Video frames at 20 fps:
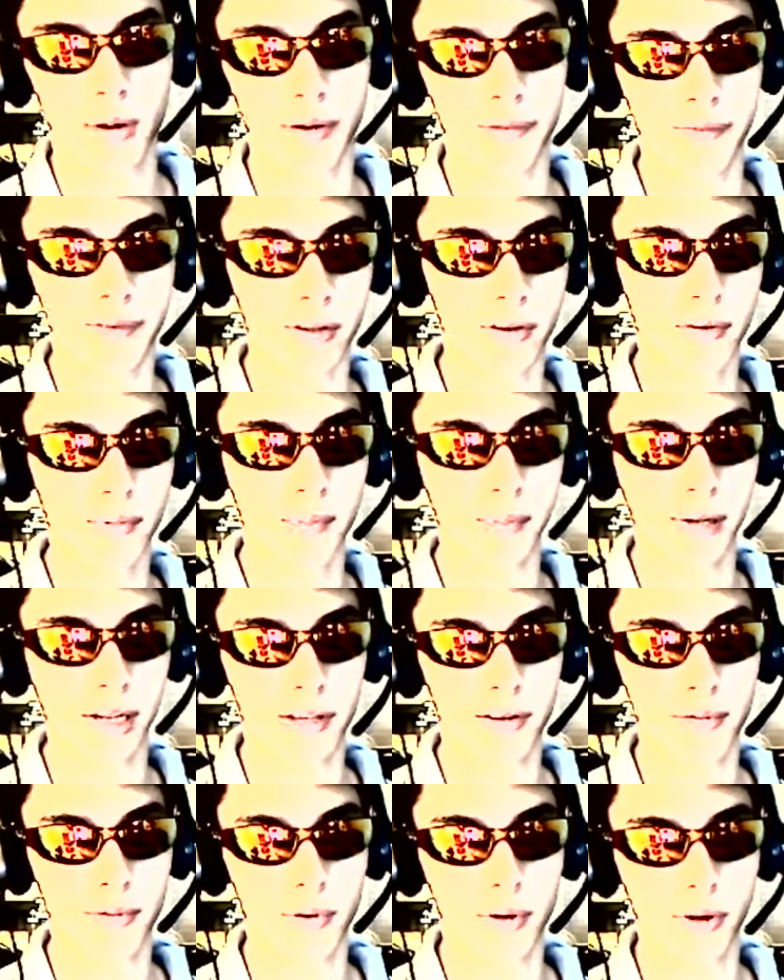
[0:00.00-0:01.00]
reviews,
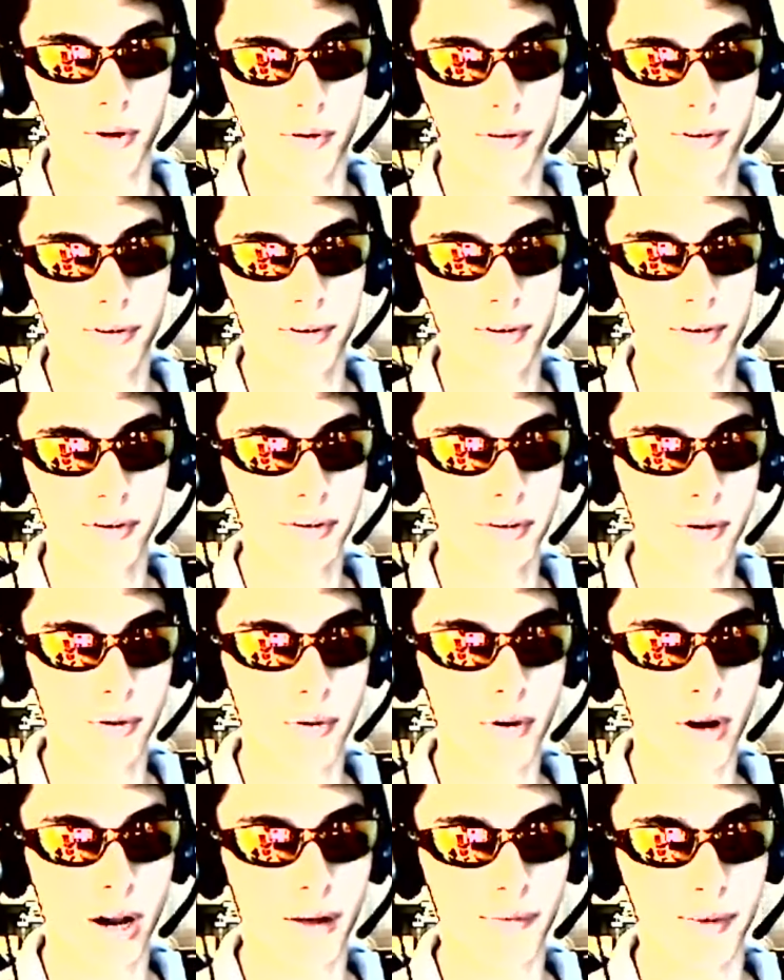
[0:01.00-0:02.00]
playthroughs,
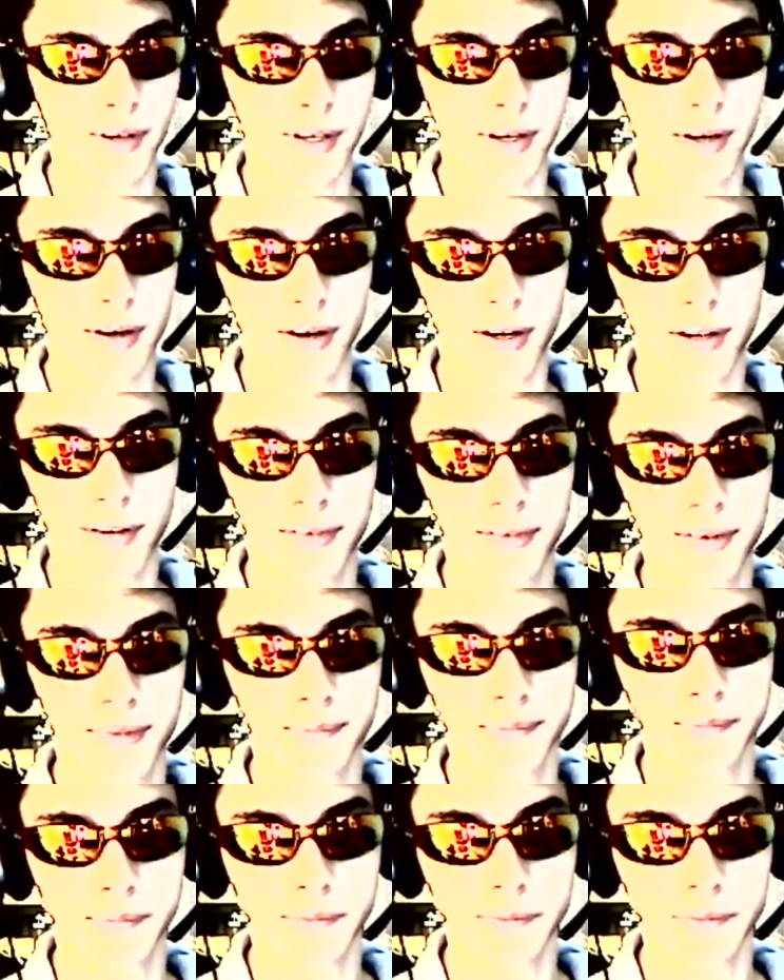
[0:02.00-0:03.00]
dual commentaries,